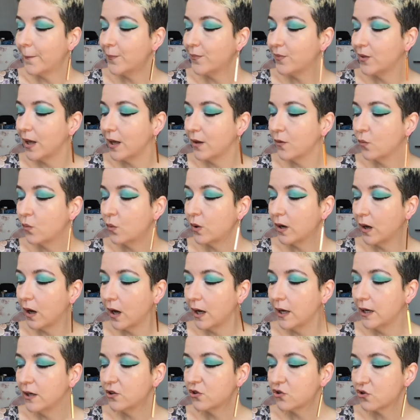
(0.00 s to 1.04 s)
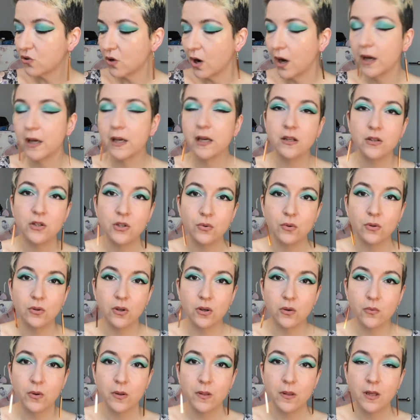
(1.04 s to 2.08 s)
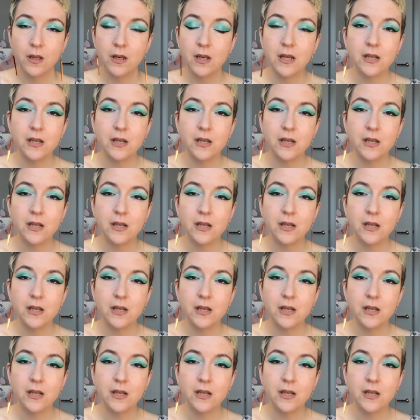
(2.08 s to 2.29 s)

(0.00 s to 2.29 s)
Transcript: That when I try and do a look with it,